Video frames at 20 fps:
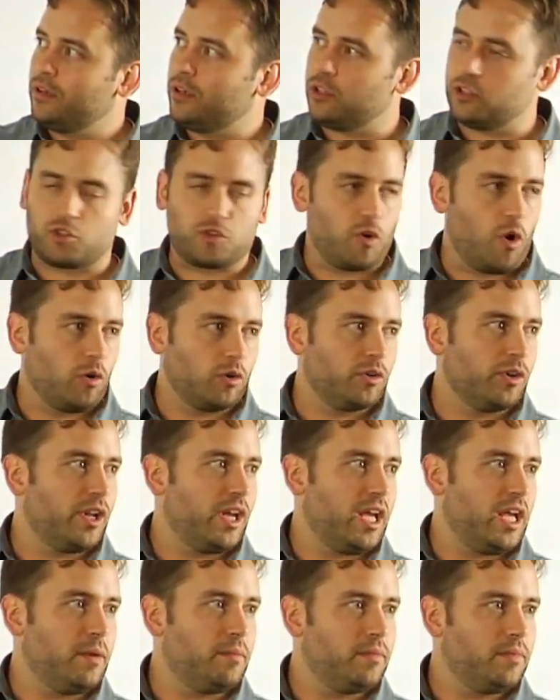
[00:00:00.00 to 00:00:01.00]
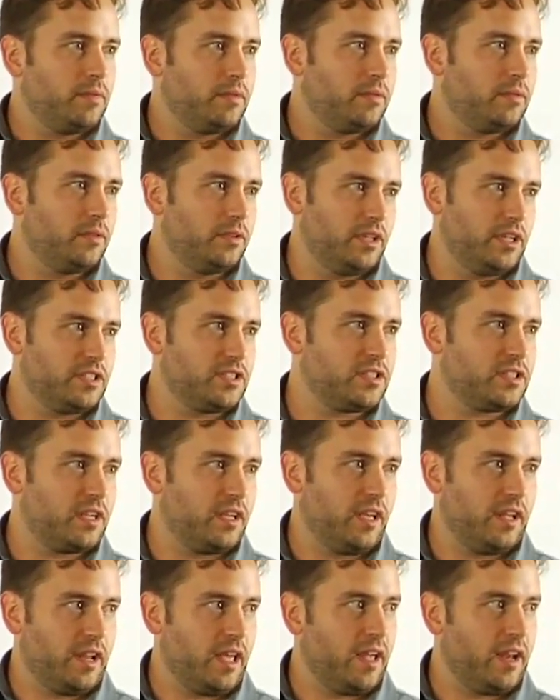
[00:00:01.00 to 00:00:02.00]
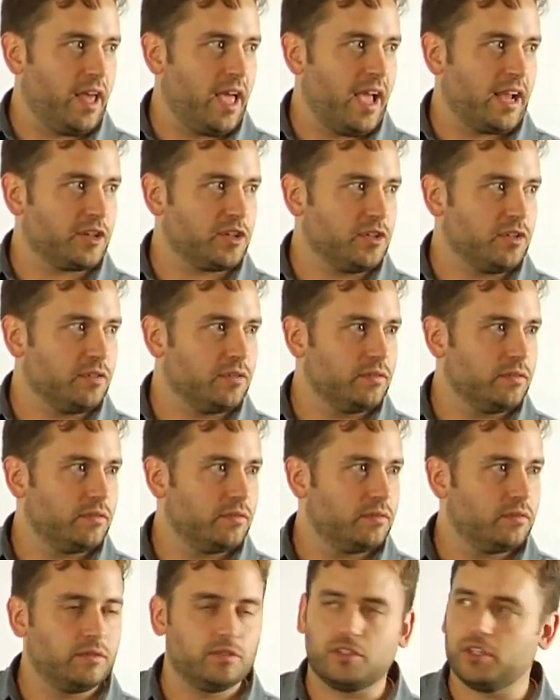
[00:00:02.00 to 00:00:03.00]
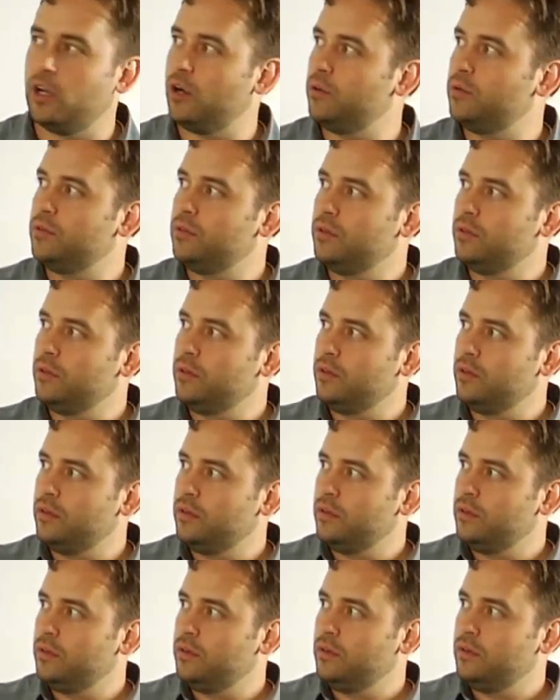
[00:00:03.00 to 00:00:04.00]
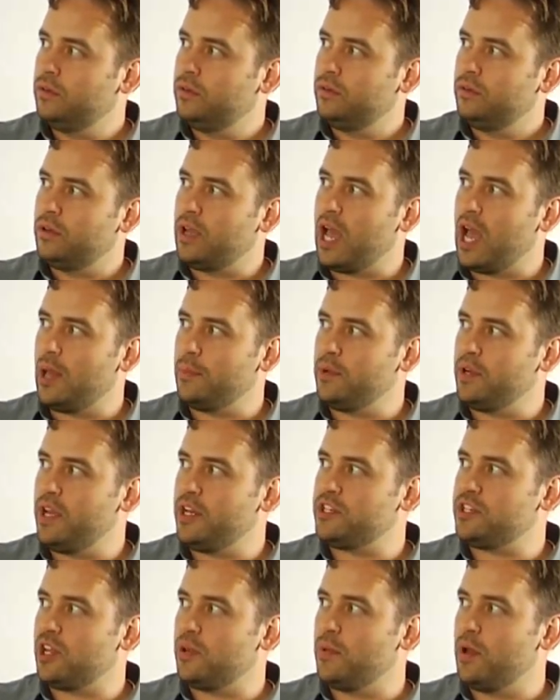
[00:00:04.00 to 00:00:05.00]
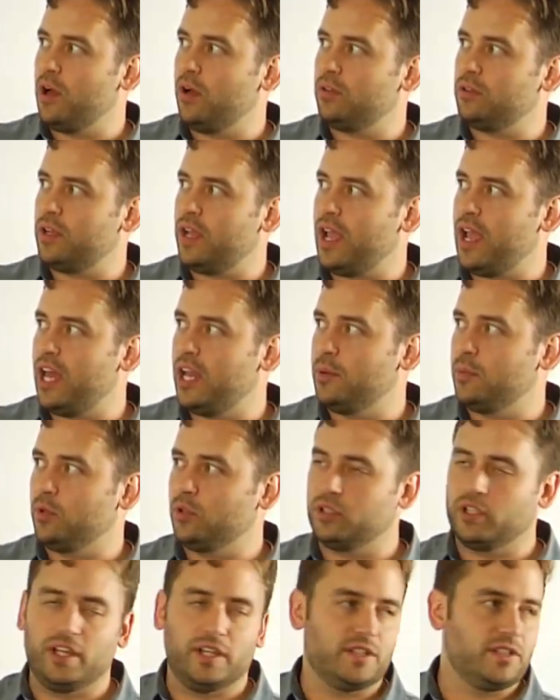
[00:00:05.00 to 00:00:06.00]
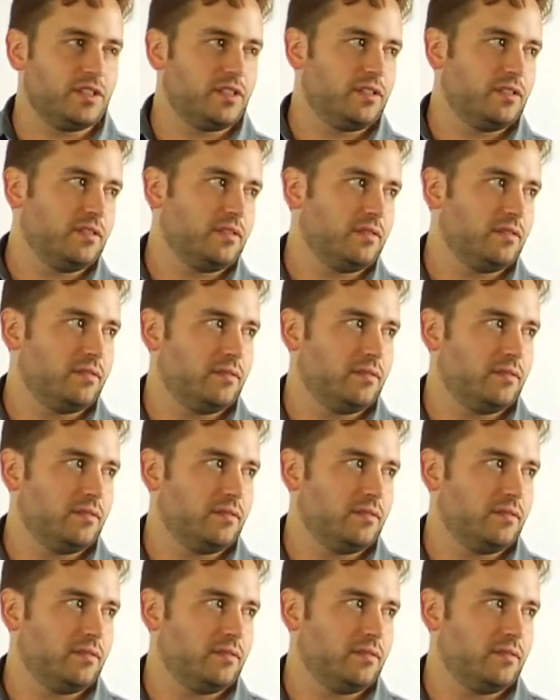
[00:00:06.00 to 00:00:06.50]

controller name, list, and action. So admin.html animal list.